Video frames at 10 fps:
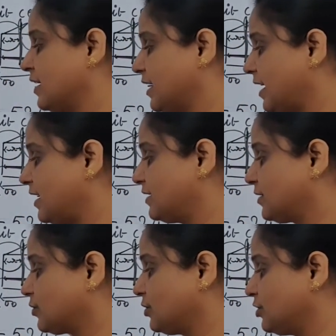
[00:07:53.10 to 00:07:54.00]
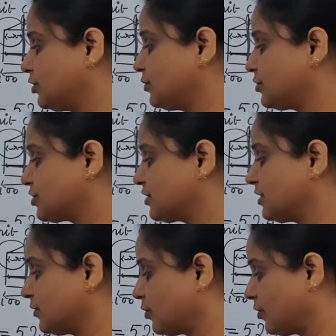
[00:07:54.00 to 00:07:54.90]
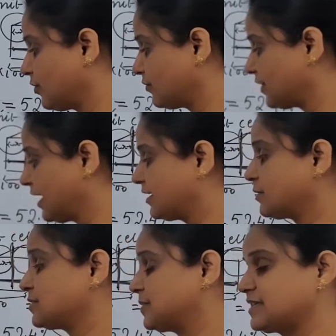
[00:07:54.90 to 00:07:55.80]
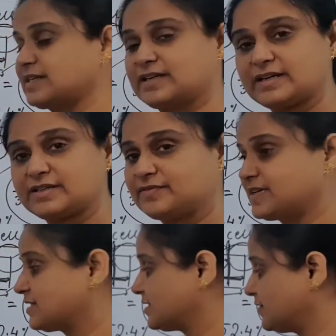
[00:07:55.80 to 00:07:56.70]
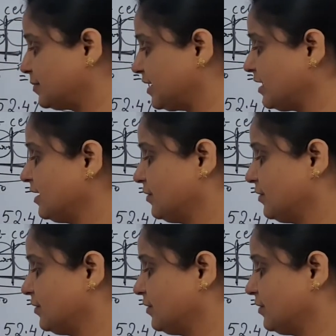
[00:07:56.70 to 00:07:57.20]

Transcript: and the contribution of atoms present at the phases will be